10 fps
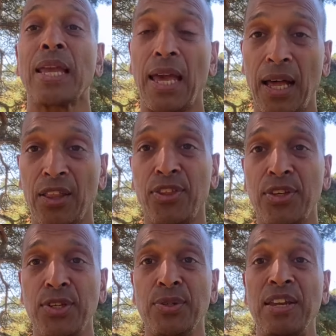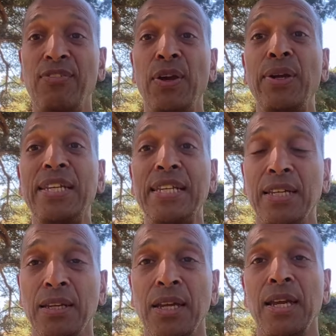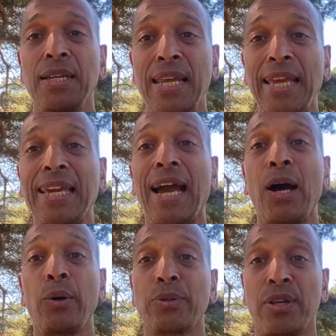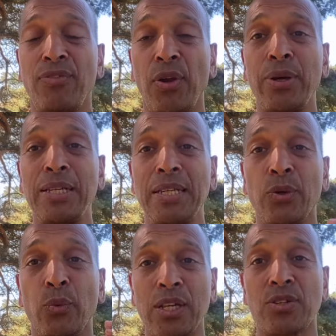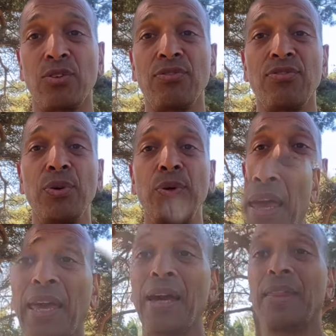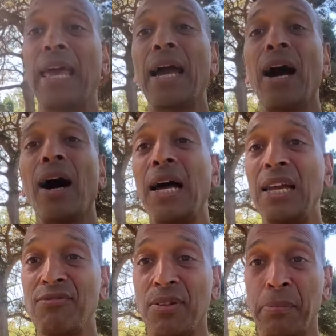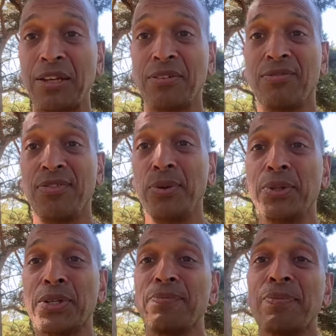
health issues. If you're eating takeouts, if you're eating restaurant food, they are high inflammation foods,